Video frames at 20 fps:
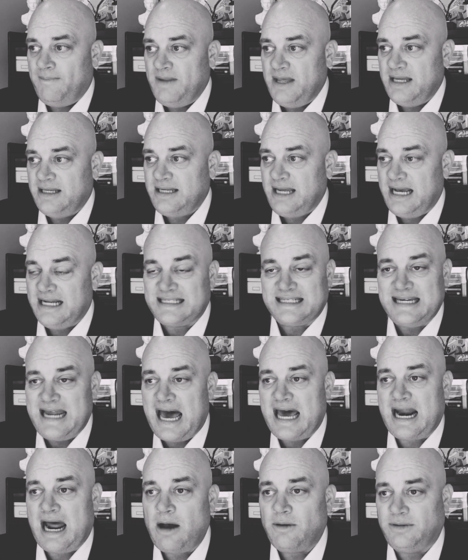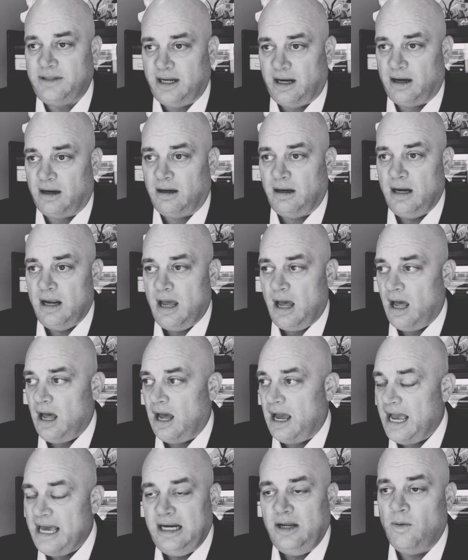it's not out there
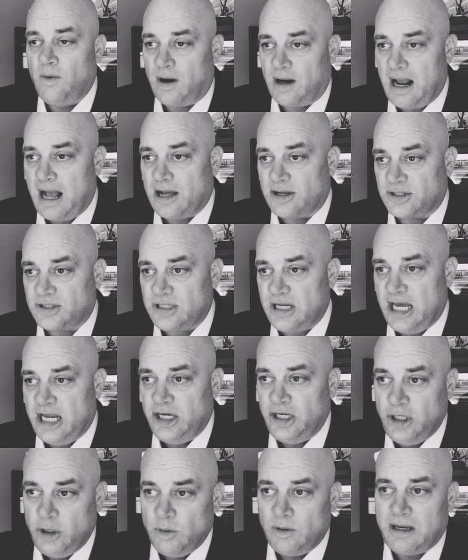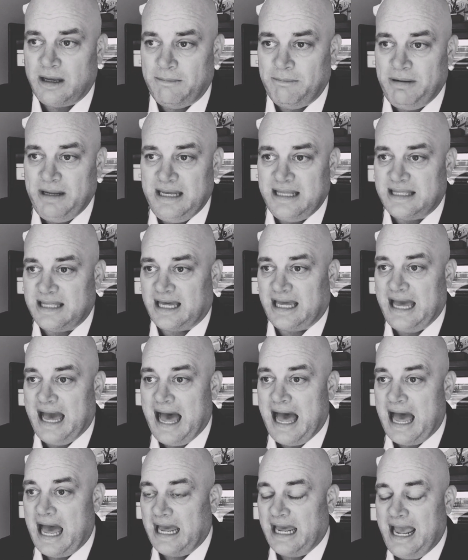anywhere else. And you can be the
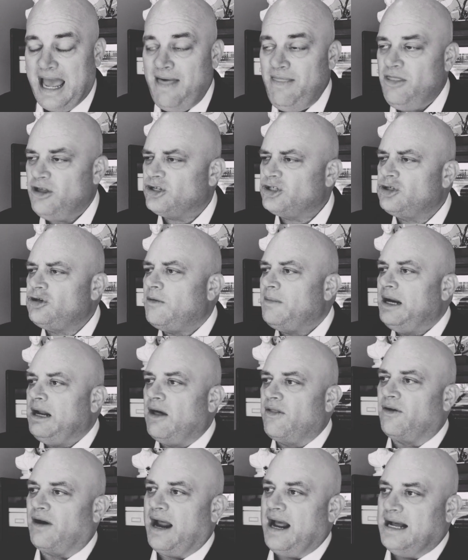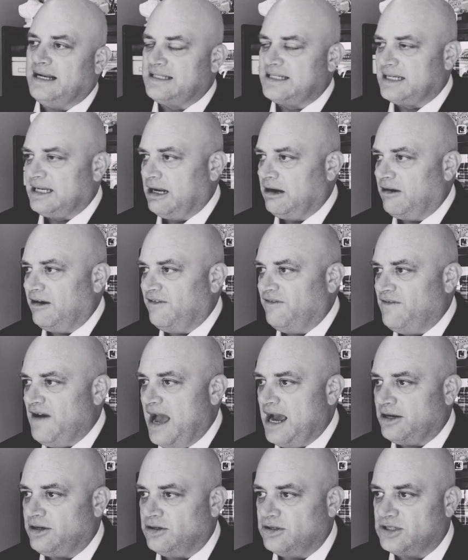guy. And there's so many other ancillary
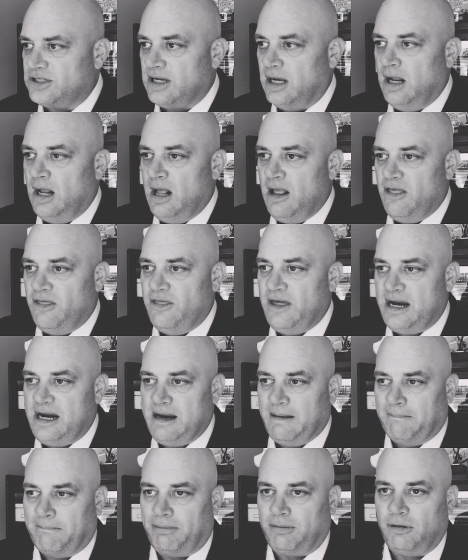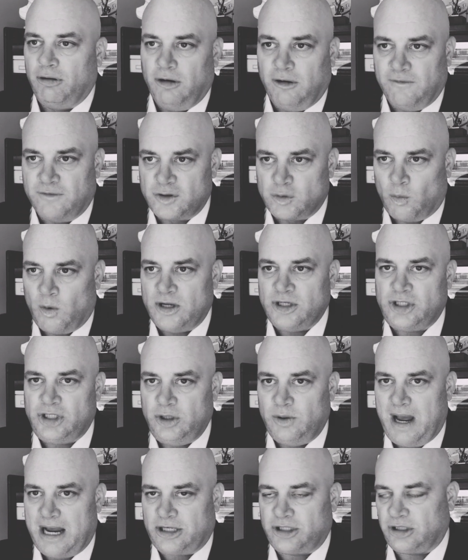factors that it improves once
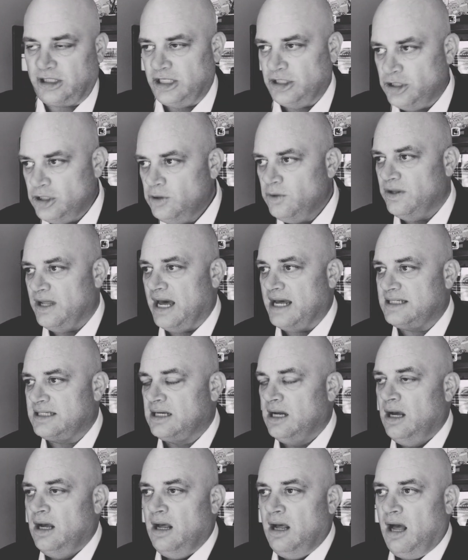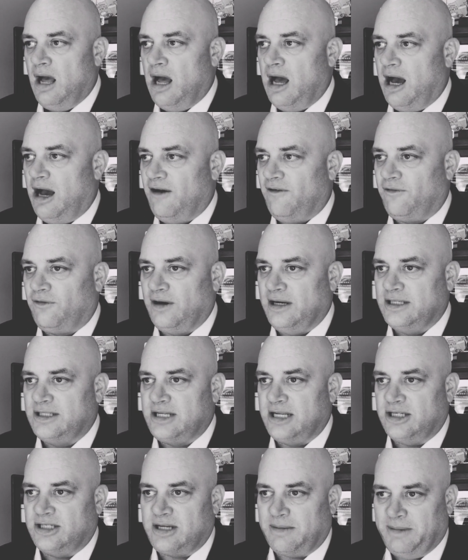you actually do this. For
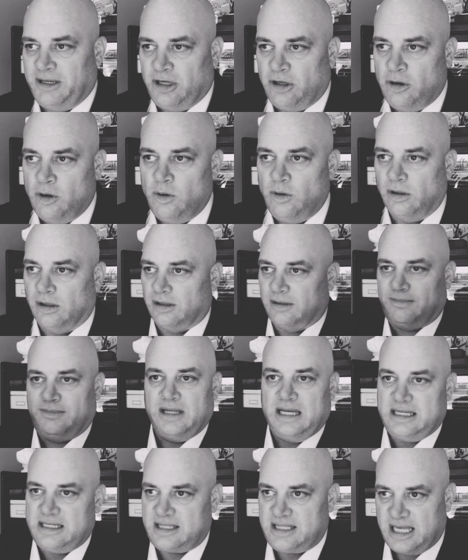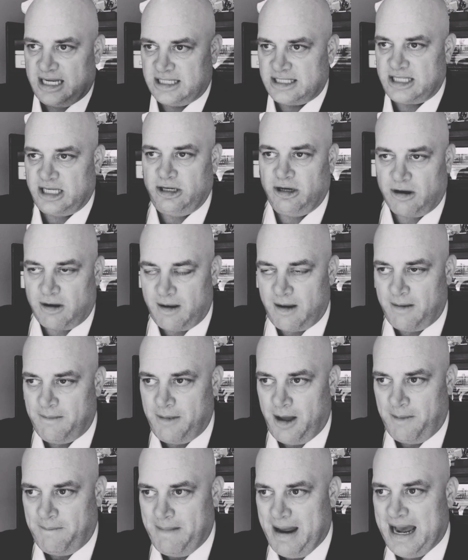instance, I mean, Google thinks that you're
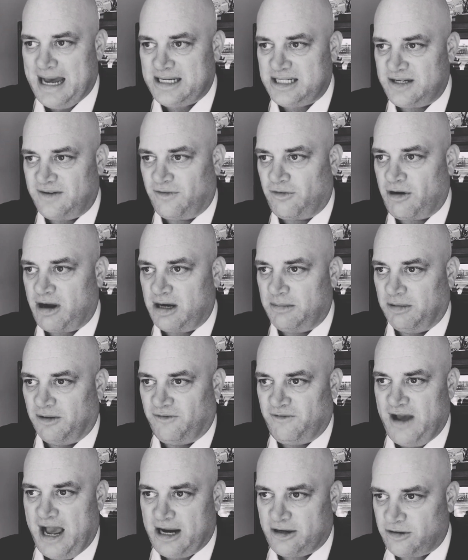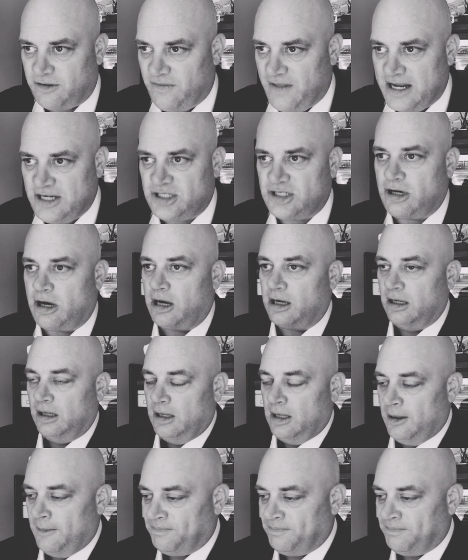a massive credible factor, and they start,